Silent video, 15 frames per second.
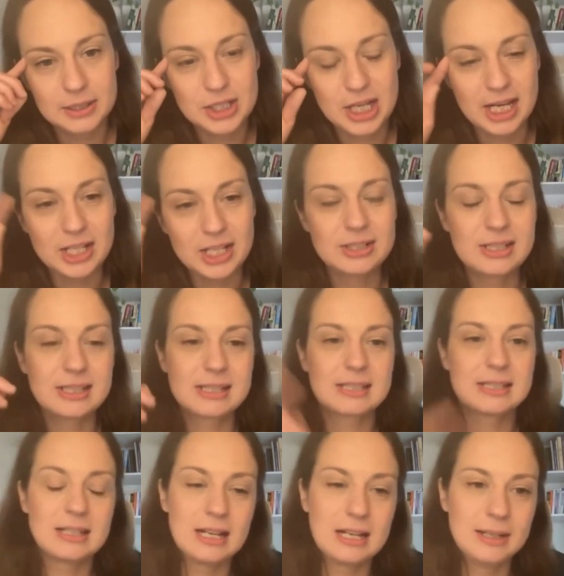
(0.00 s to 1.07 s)
change
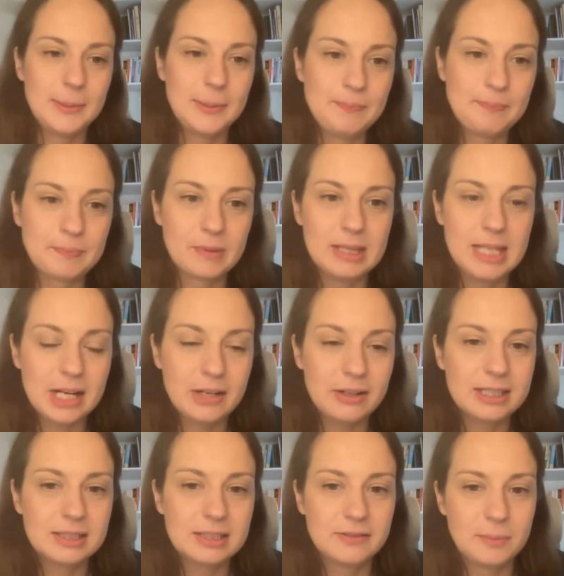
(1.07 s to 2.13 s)
this
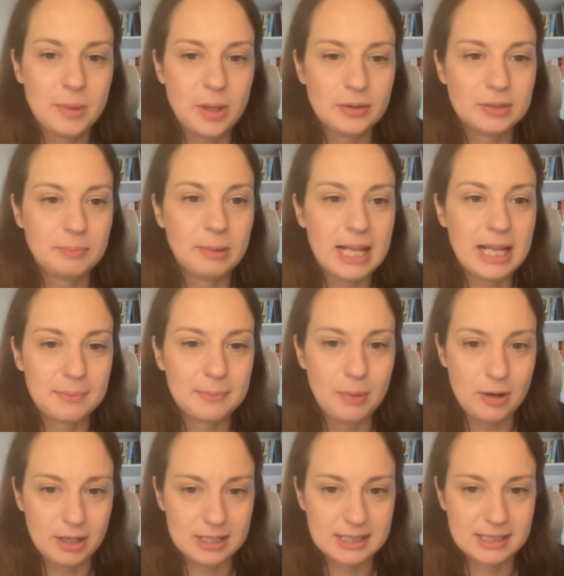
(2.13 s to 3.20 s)
narrative about the black
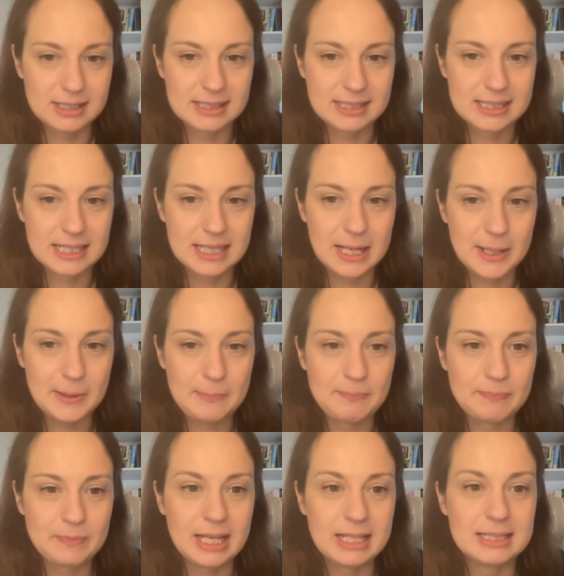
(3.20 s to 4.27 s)
boxes
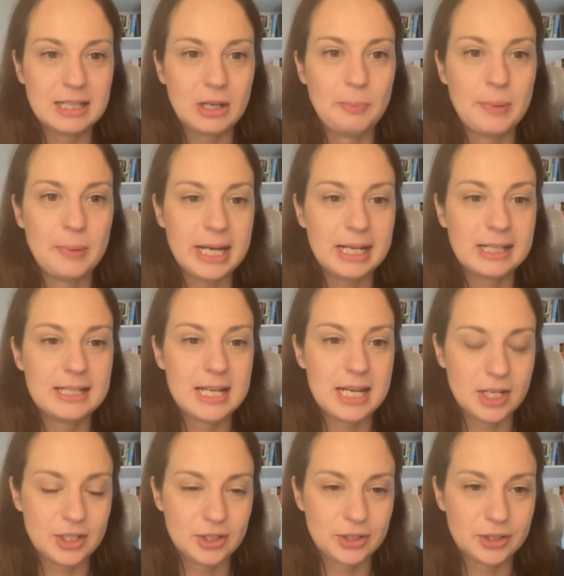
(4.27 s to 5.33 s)
and the opaque
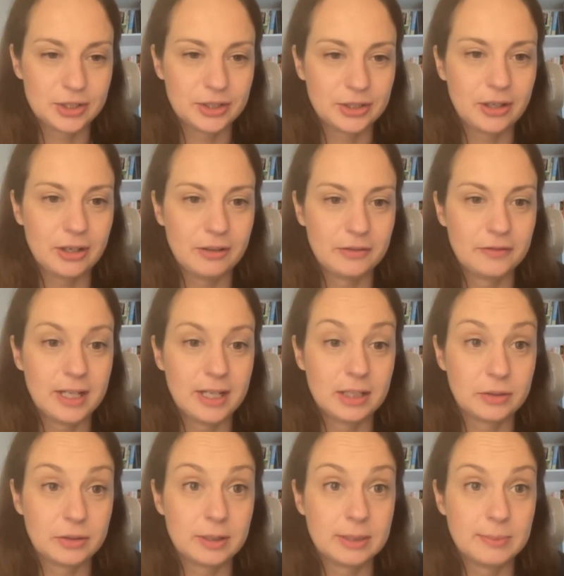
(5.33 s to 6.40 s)
nature of
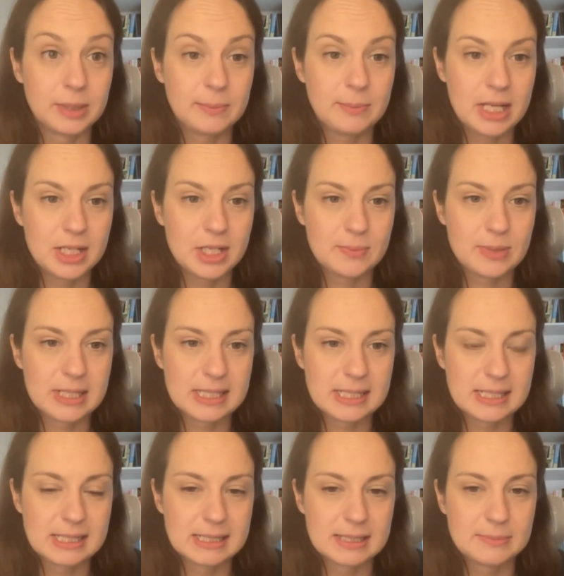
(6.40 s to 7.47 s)
algorithmic management
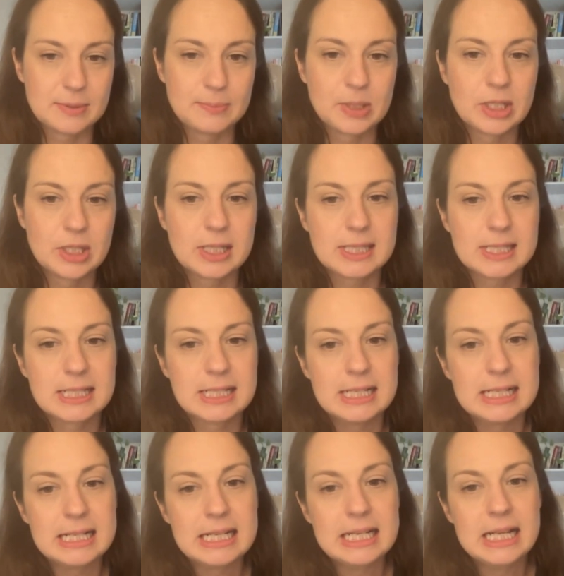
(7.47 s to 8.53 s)
systems. Because
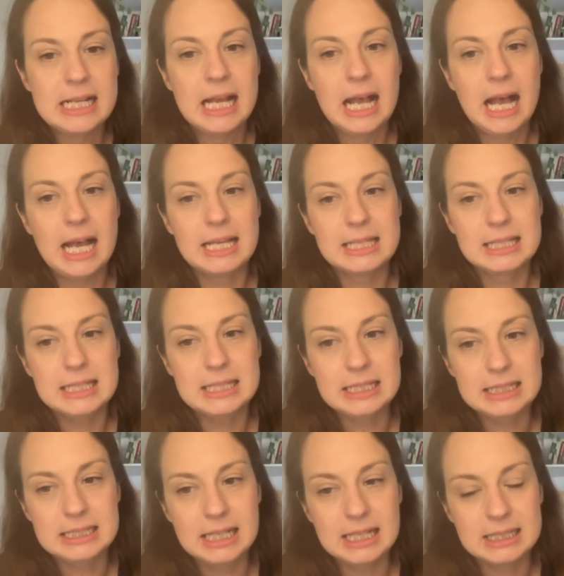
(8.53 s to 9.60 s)
I
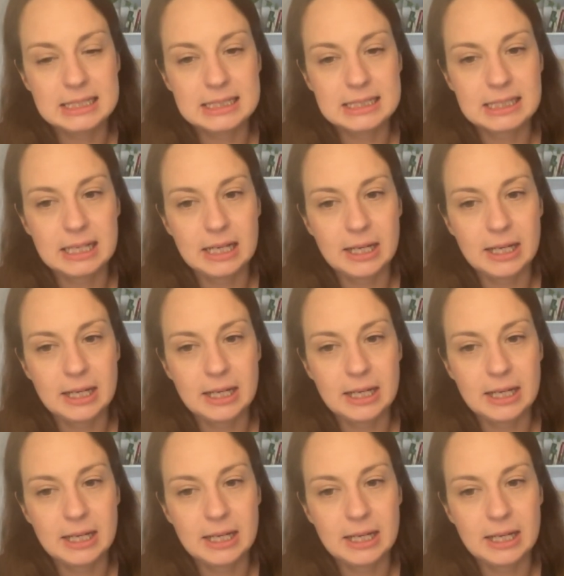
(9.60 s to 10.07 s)
think that,